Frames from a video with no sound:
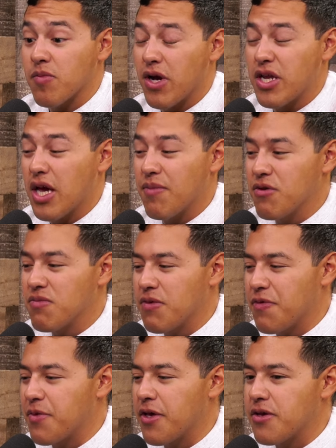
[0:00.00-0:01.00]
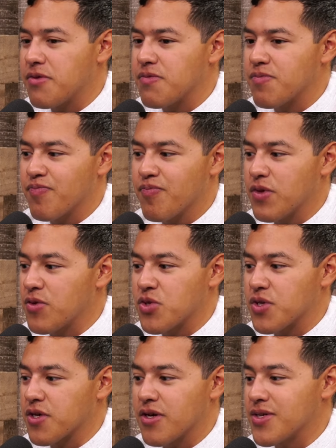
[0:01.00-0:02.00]
might happen, but then it was
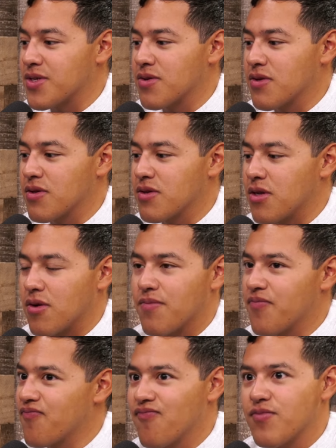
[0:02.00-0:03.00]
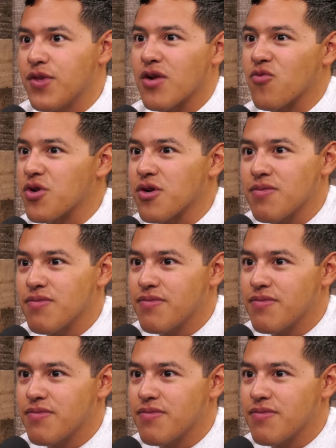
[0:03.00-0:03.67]
just because, you know, dead of winter.